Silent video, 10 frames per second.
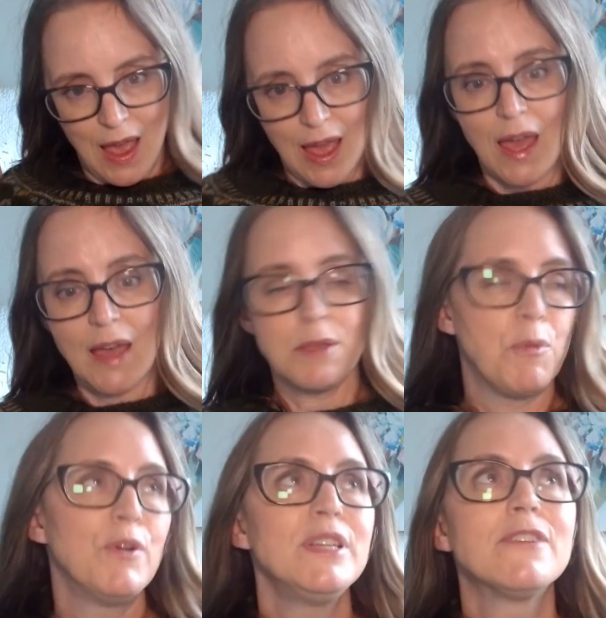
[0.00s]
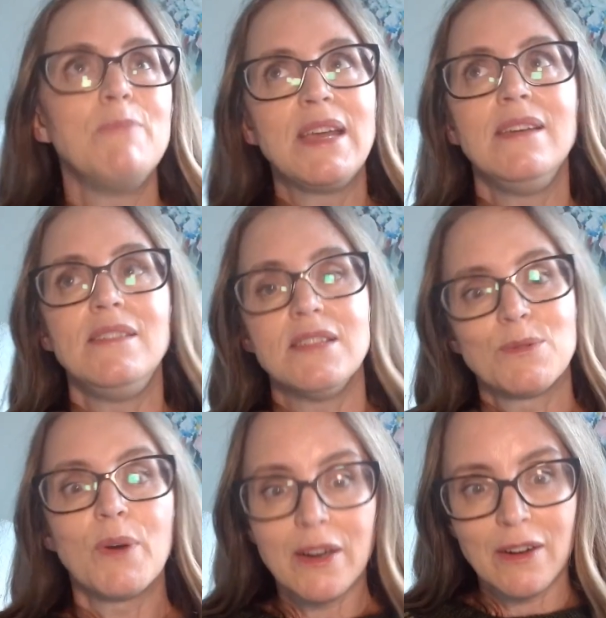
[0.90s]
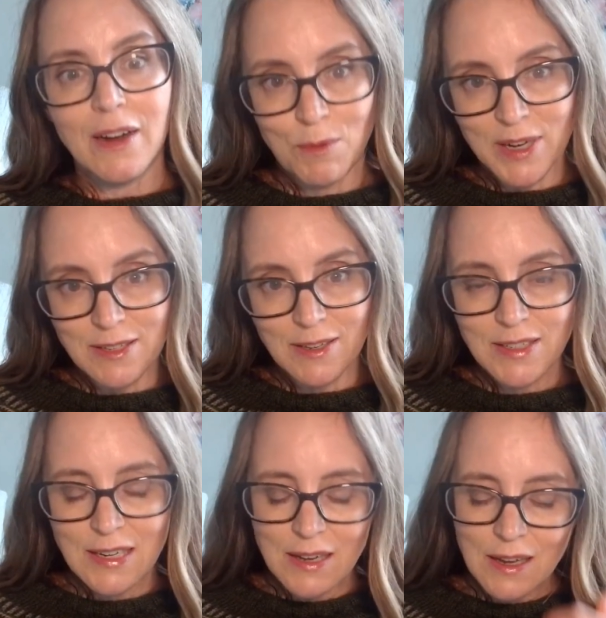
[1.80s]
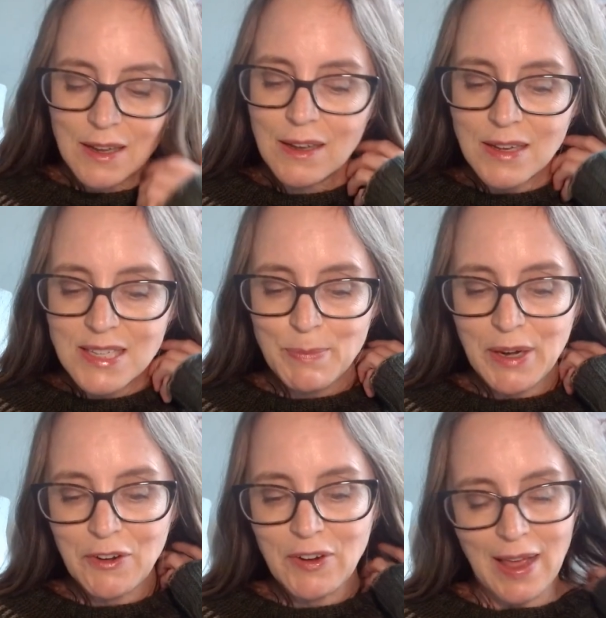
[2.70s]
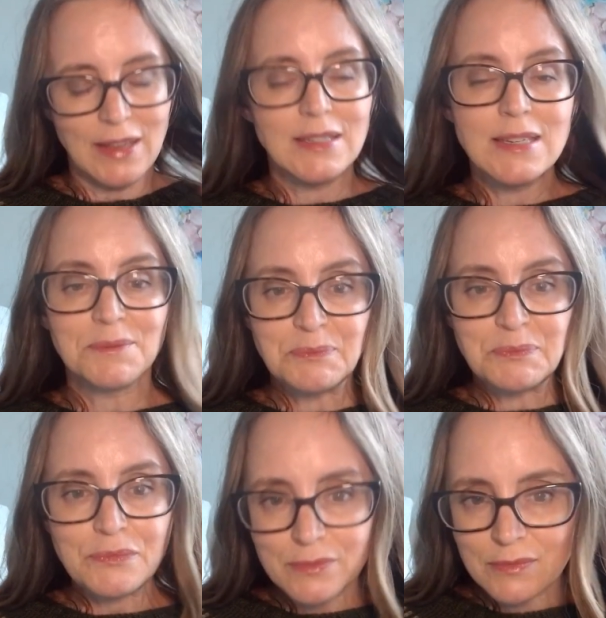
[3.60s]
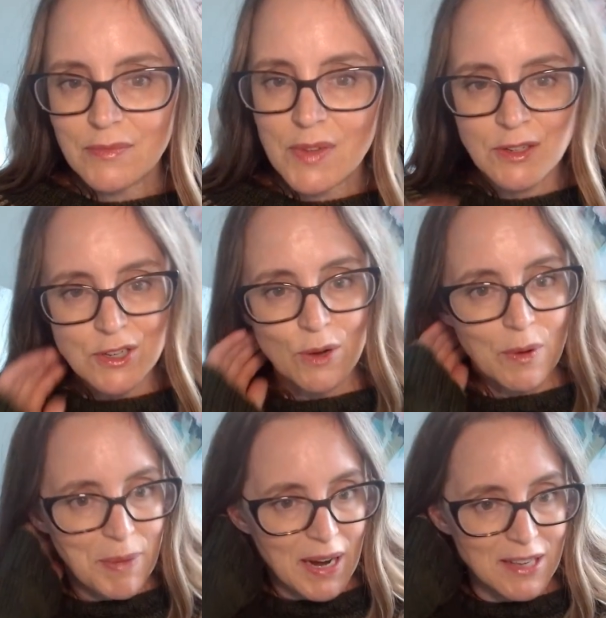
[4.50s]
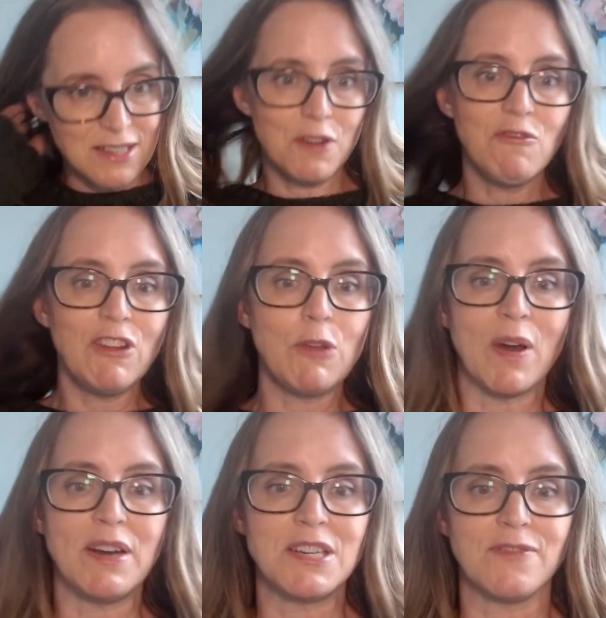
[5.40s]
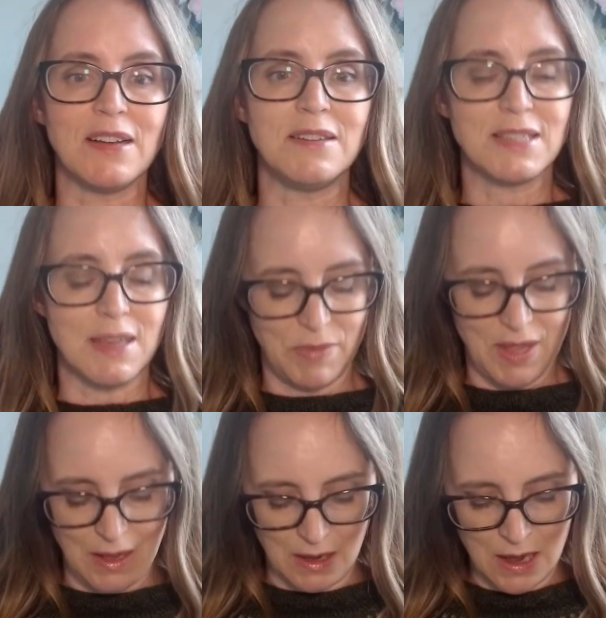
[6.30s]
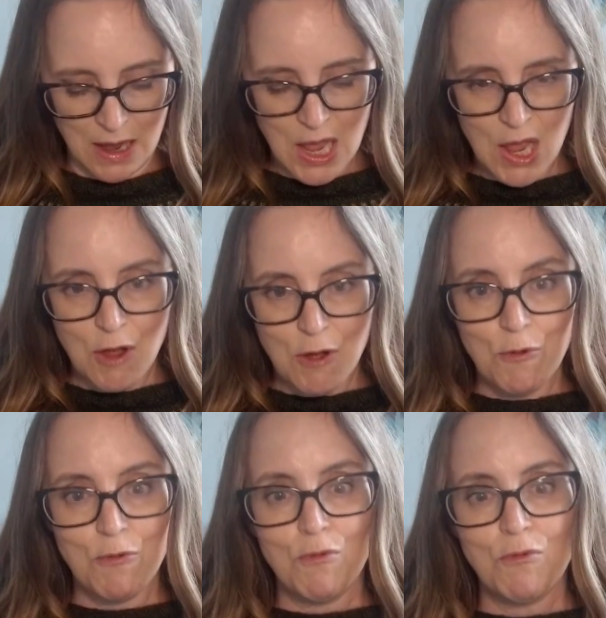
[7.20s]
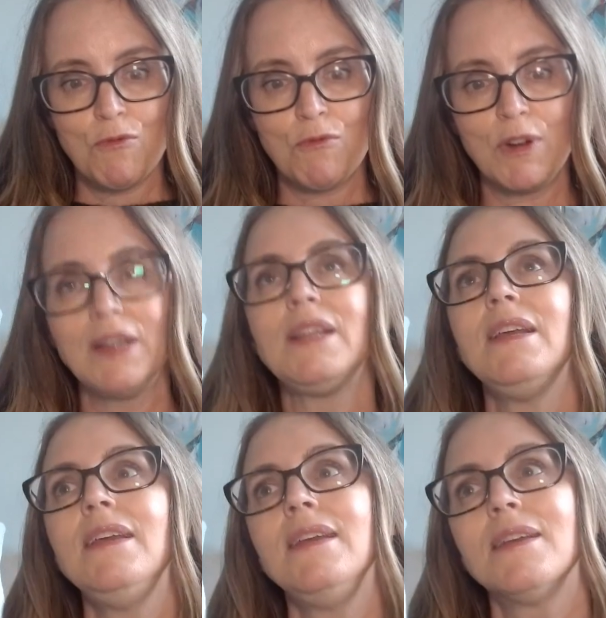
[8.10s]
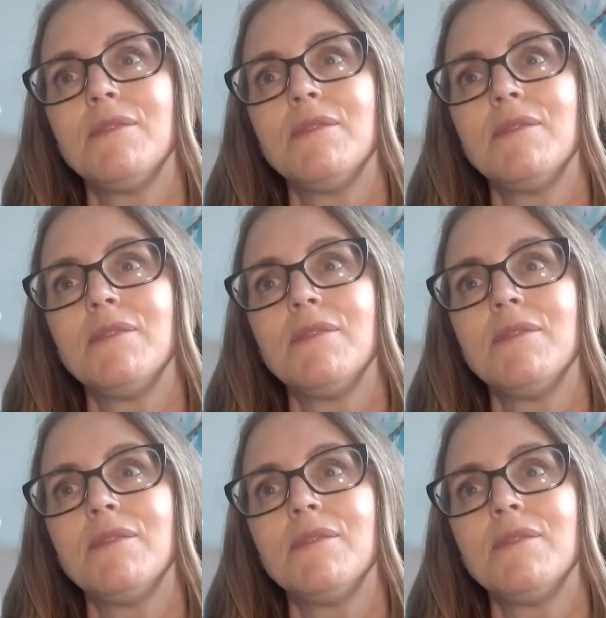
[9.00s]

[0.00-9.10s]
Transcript: At the point of making the sweater, I wasn't a spinner yet, but I still really wanted to find something really,